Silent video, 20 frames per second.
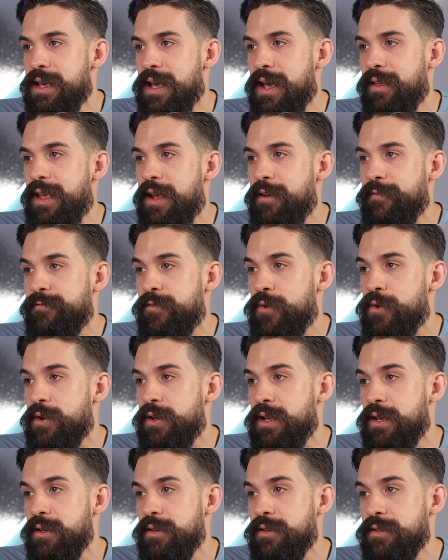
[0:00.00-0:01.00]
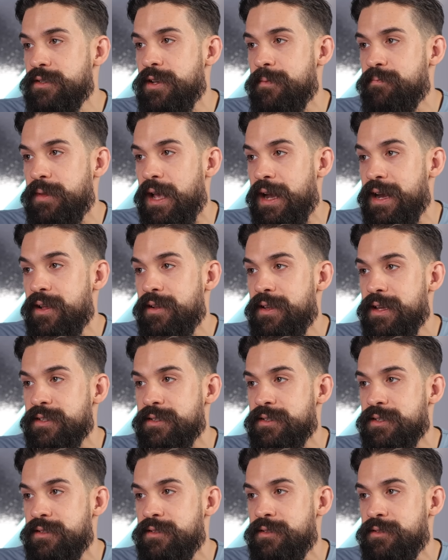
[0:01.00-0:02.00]
And then for the subtitle,
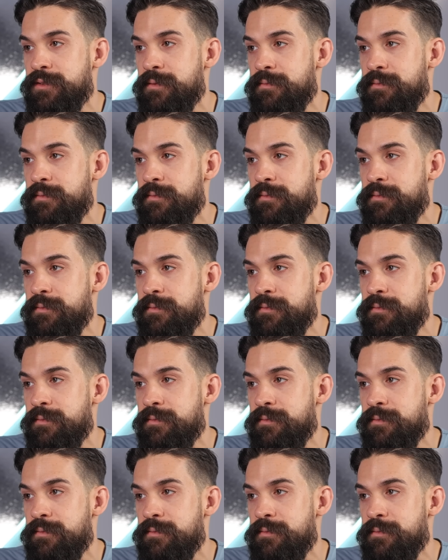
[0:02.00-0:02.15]
let's